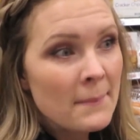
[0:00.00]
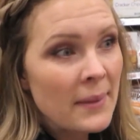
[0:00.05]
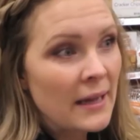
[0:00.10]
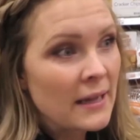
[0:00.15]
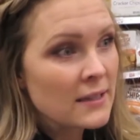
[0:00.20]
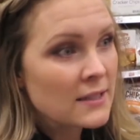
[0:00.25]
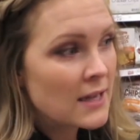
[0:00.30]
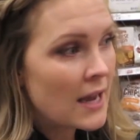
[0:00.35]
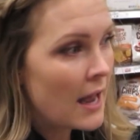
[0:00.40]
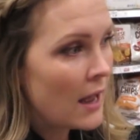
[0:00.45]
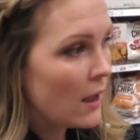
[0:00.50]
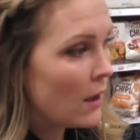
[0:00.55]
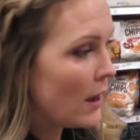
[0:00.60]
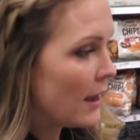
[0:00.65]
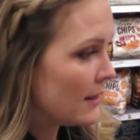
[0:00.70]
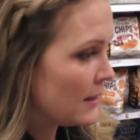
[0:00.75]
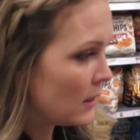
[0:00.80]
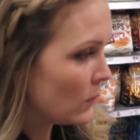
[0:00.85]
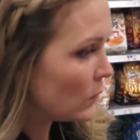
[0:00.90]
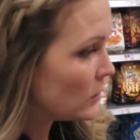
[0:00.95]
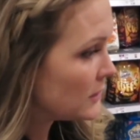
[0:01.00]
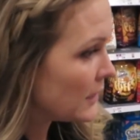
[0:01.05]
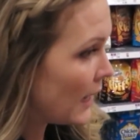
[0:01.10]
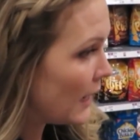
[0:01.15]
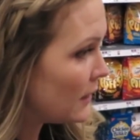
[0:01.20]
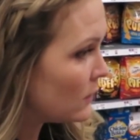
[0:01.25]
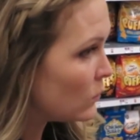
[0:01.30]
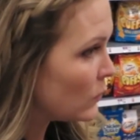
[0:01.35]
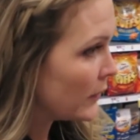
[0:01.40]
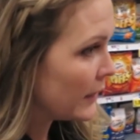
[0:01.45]
But I think we're
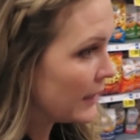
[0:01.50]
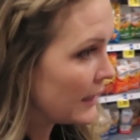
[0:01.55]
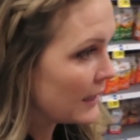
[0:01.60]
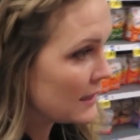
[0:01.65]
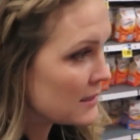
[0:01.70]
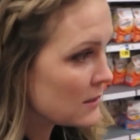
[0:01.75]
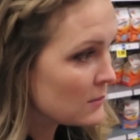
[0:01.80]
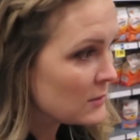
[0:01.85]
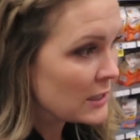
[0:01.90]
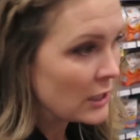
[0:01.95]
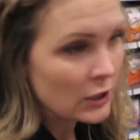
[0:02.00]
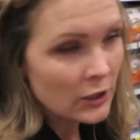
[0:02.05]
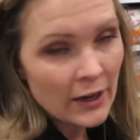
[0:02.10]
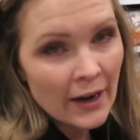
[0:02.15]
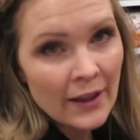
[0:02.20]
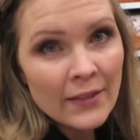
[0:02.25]
done. We're going to get some dinner,